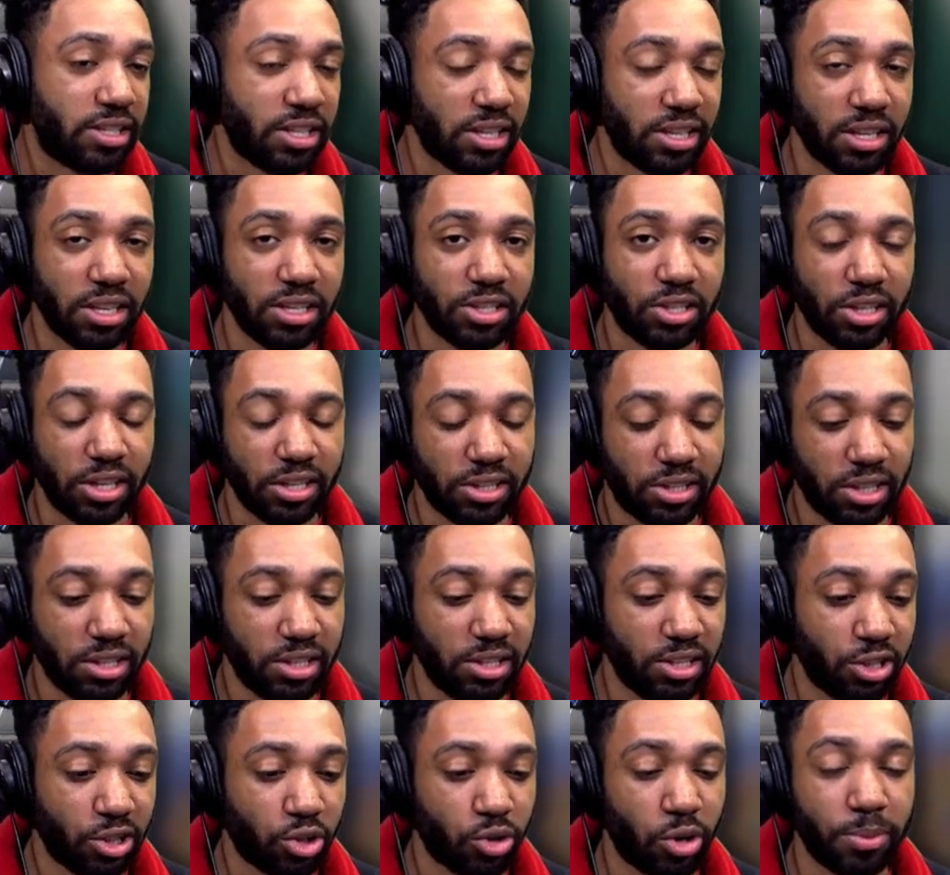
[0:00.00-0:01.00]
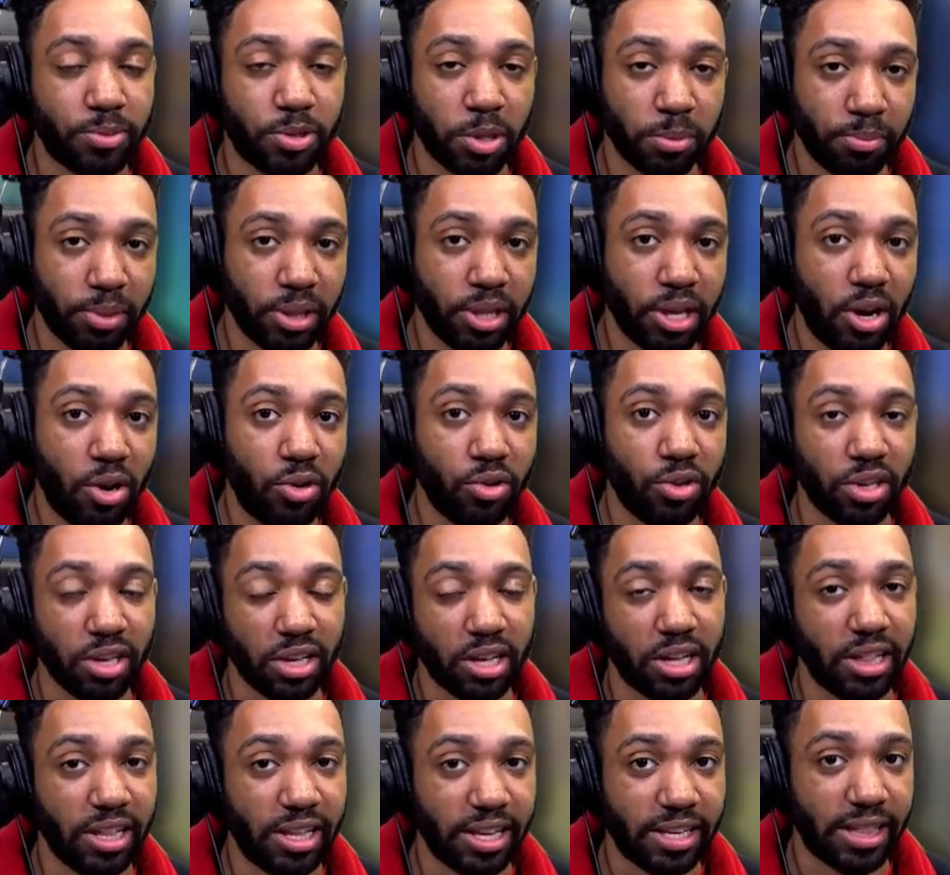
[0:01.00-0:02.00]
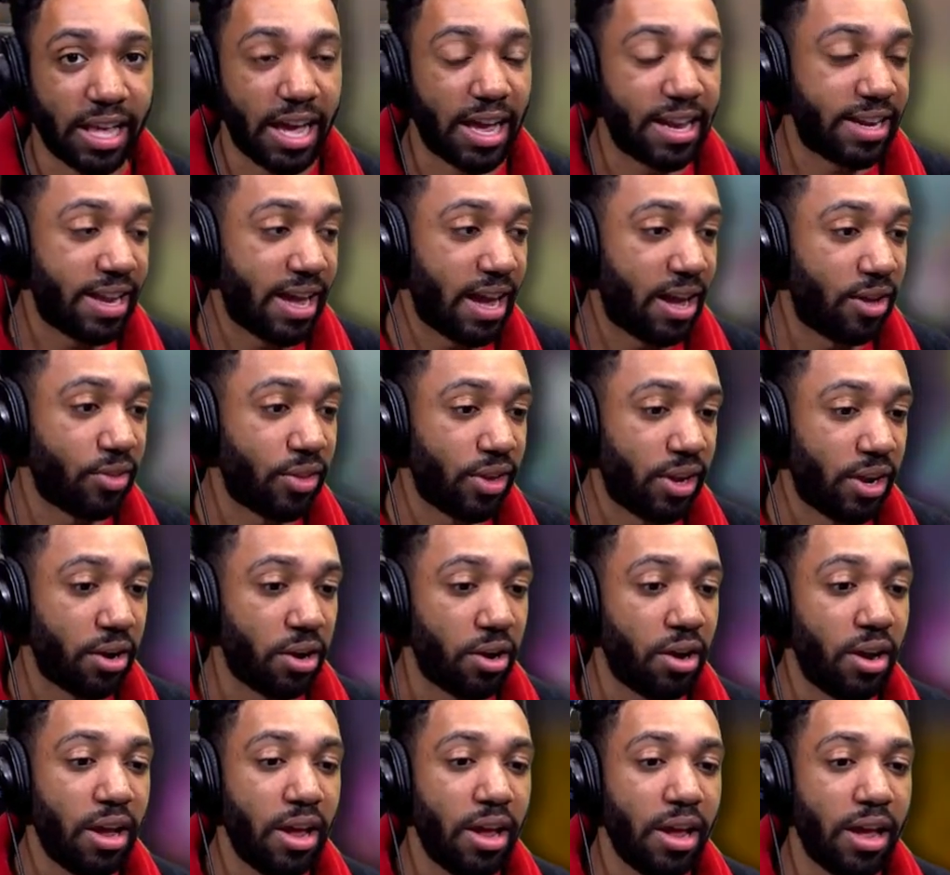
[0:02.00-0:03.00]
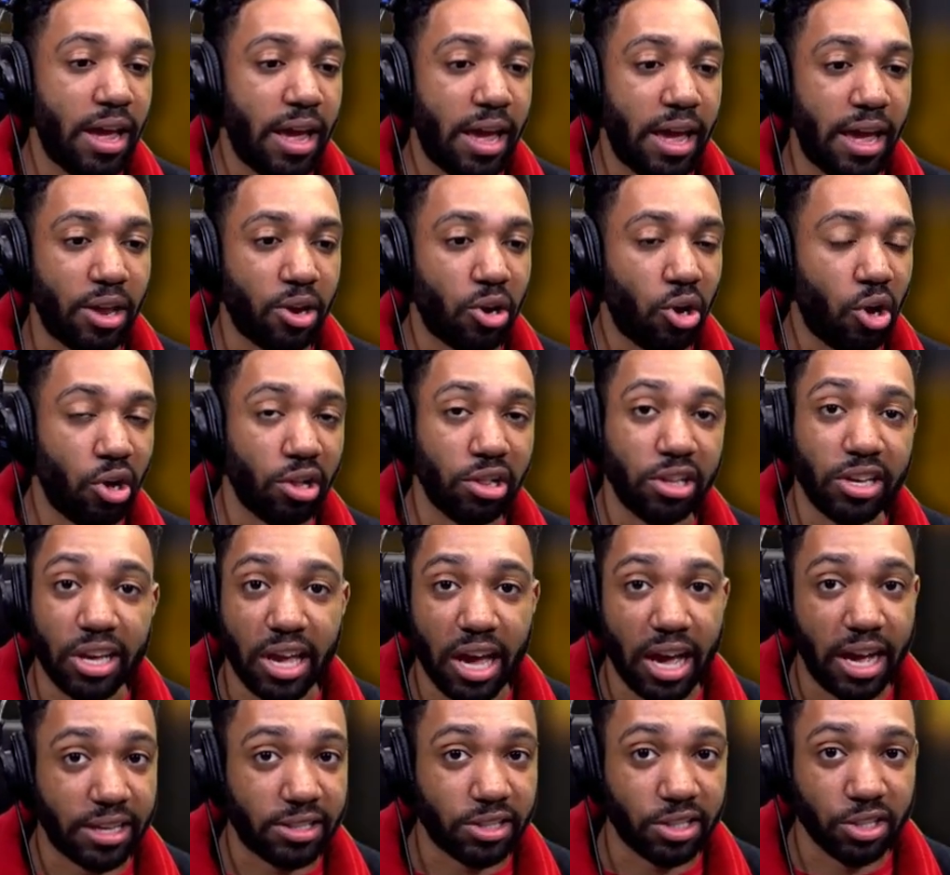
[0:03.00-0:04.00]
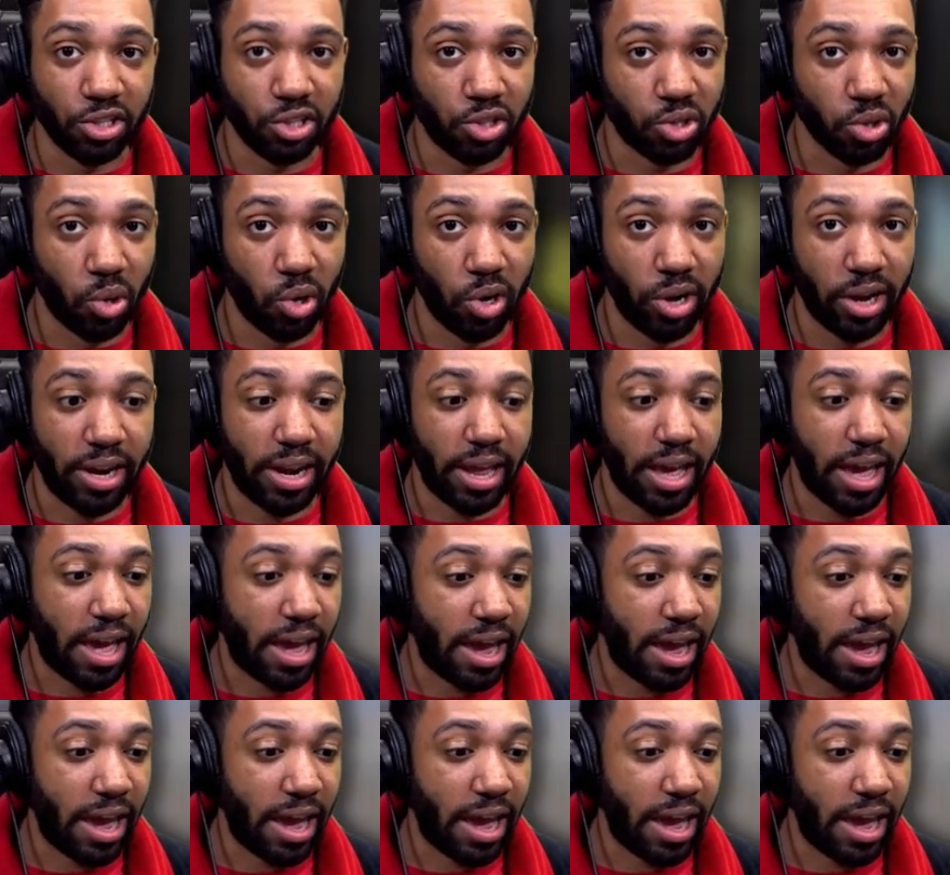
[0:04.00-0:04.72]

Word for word: it's in the it's in the description below. You can click that down there, and all you guys can join